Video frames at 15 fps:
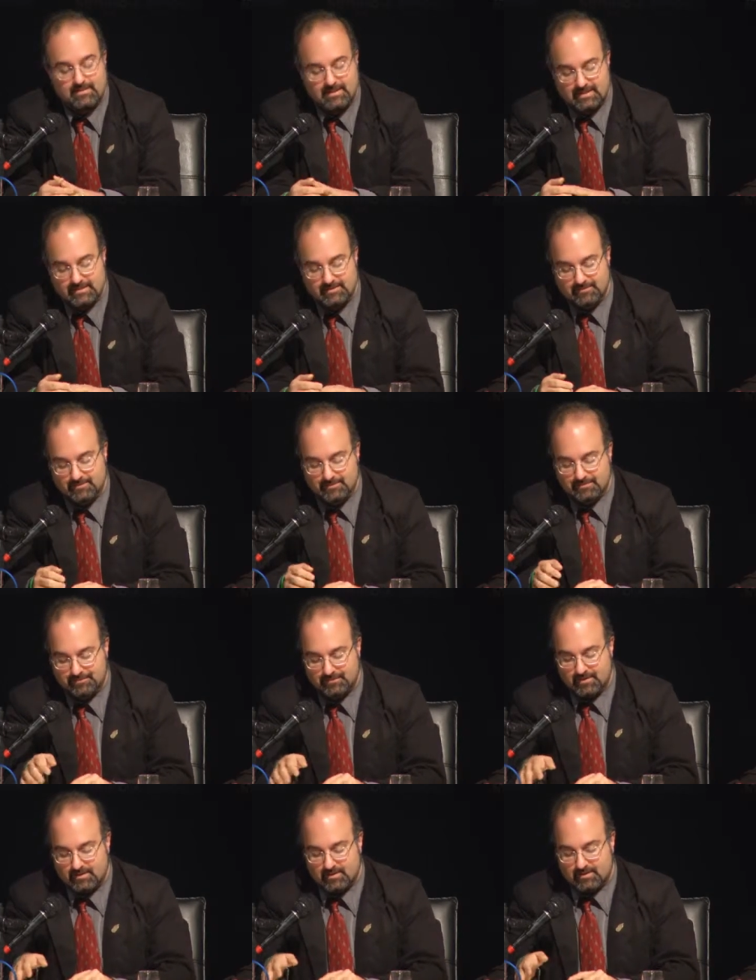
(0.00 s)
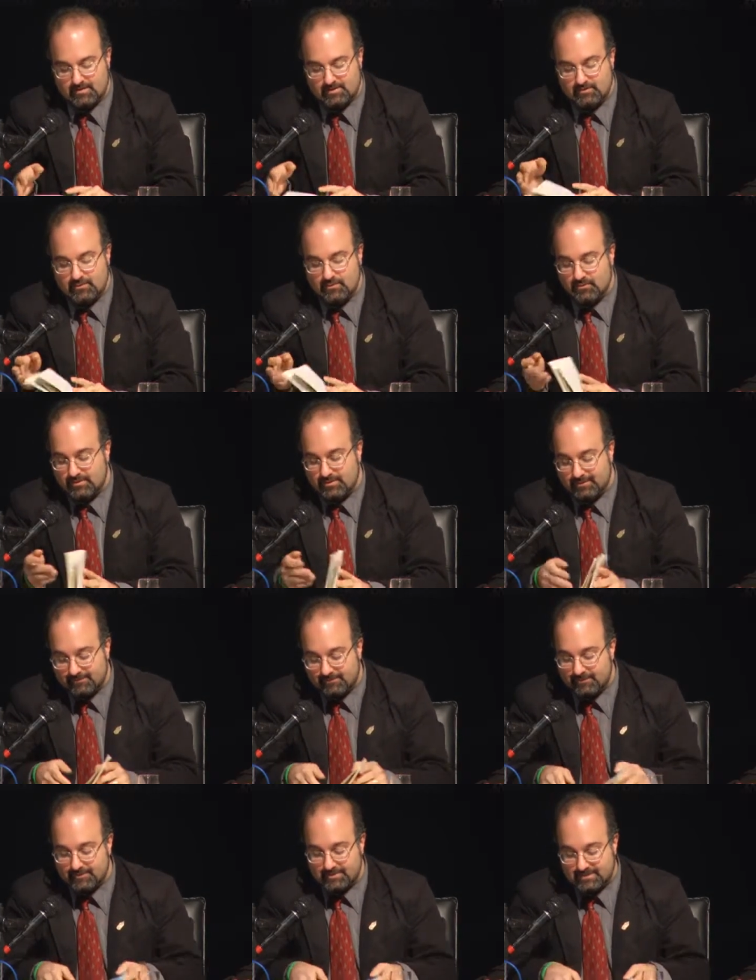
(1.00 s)
Right? So the
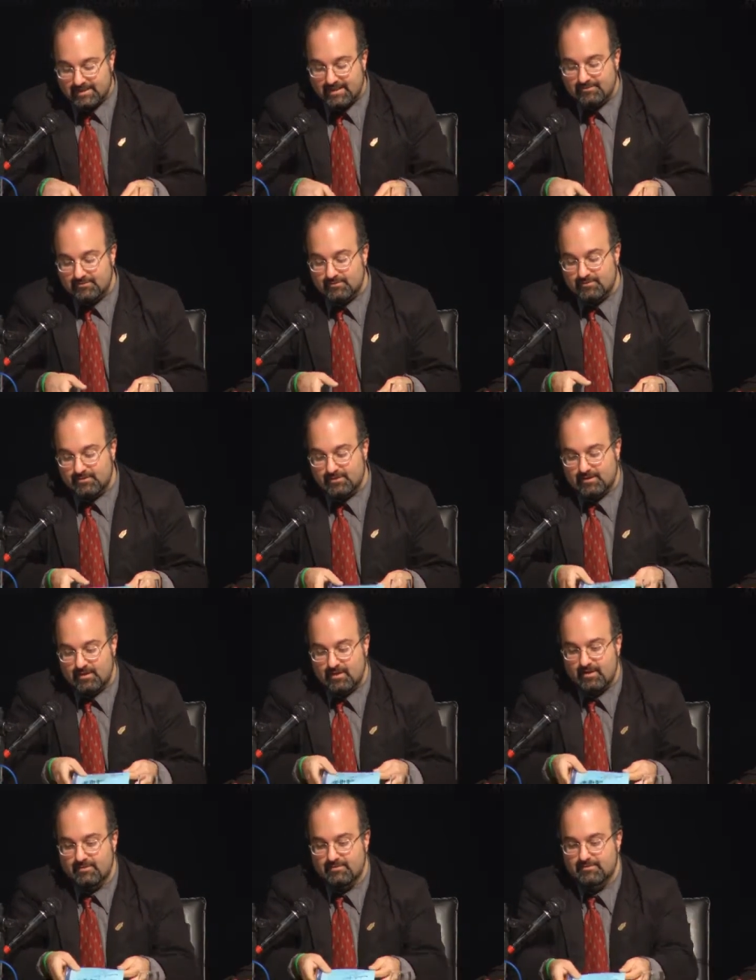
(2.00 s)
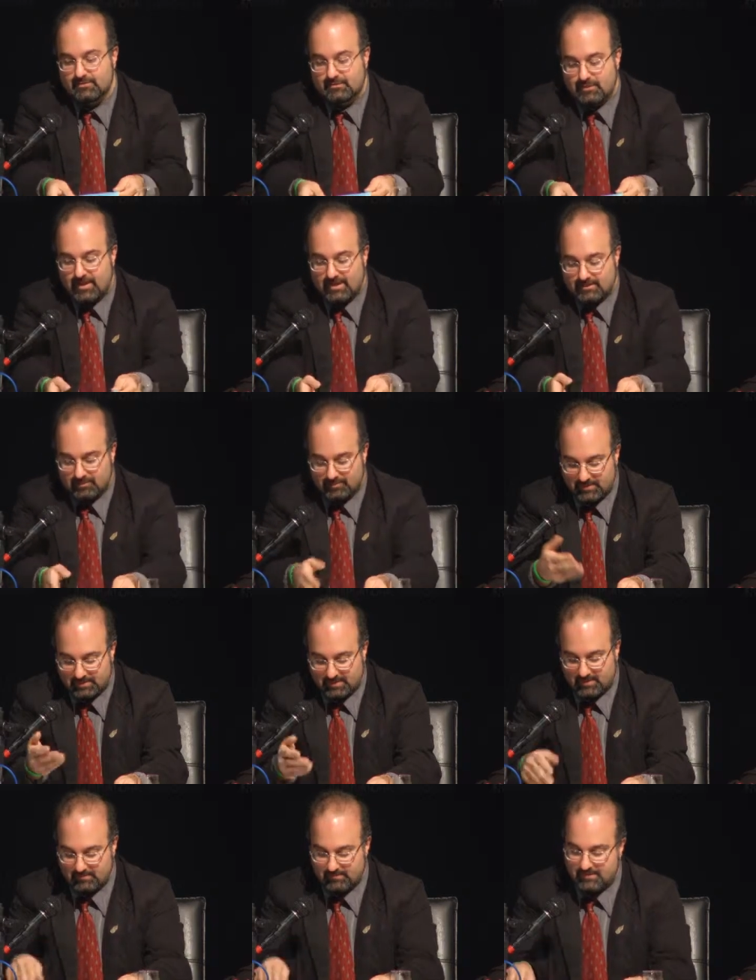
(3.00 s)
first level of trying to
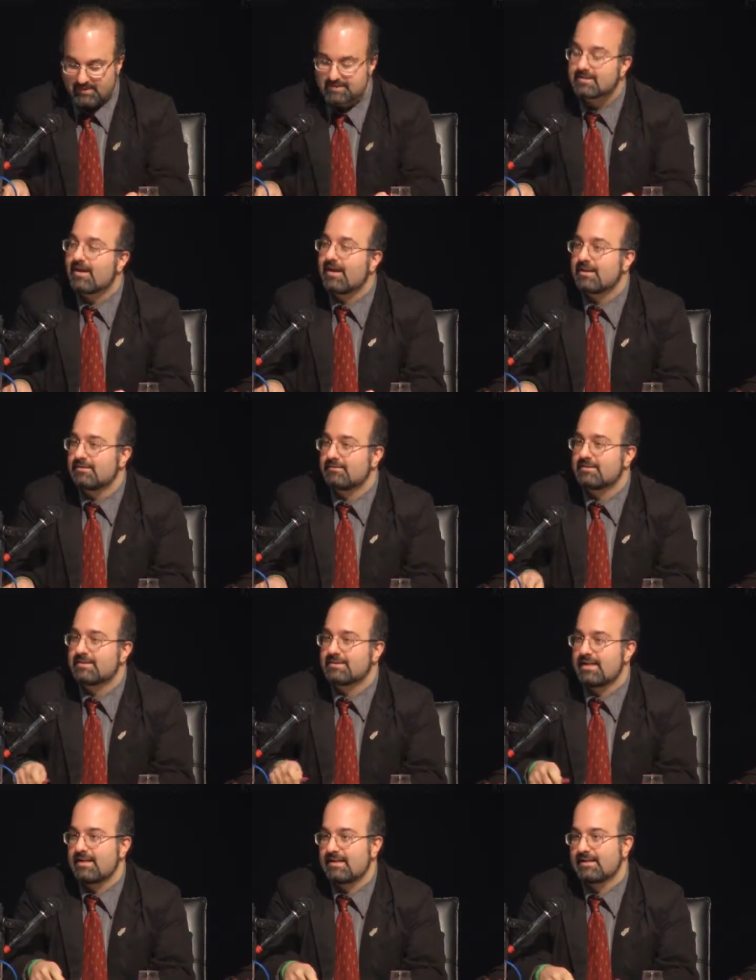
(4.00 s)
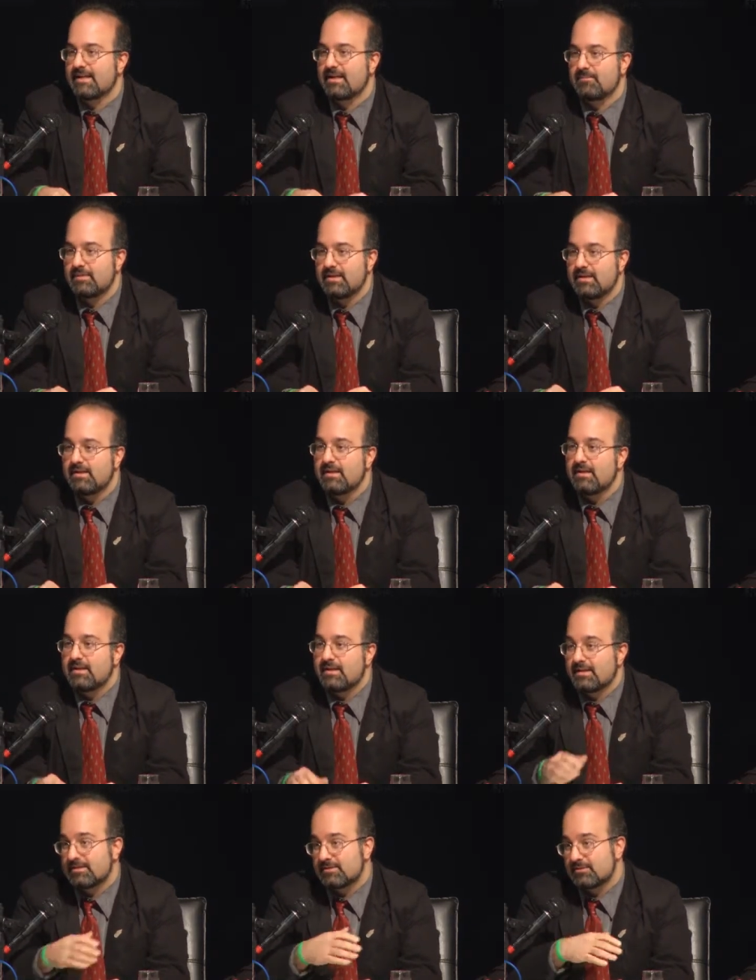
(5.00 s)
become this kind of insan kamil
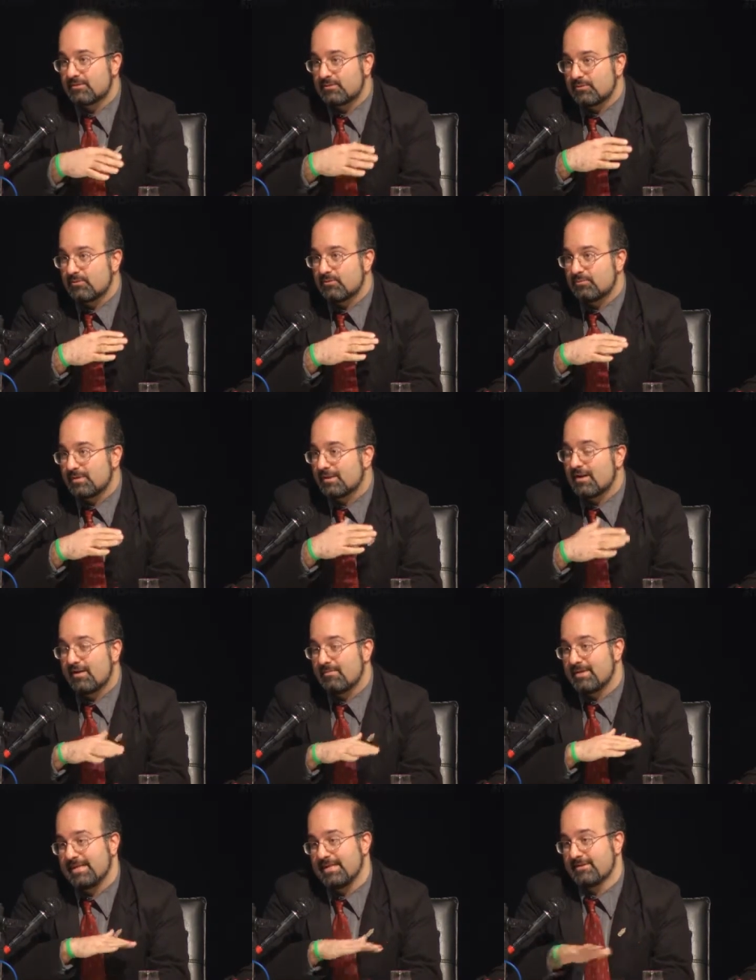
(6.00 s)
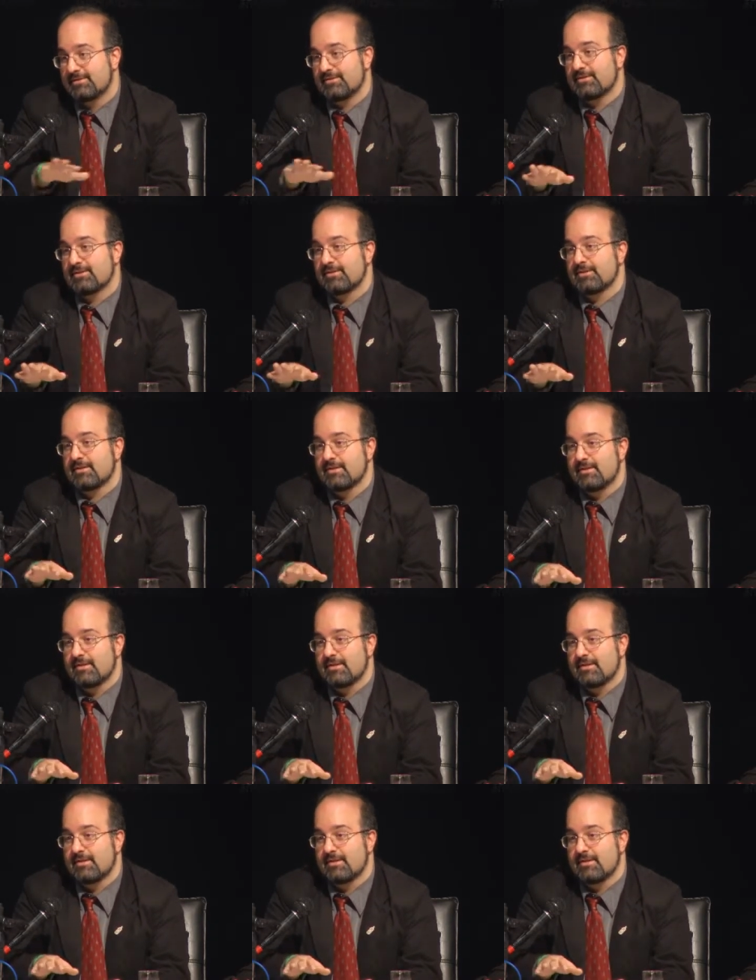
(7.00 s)
is to become hitch,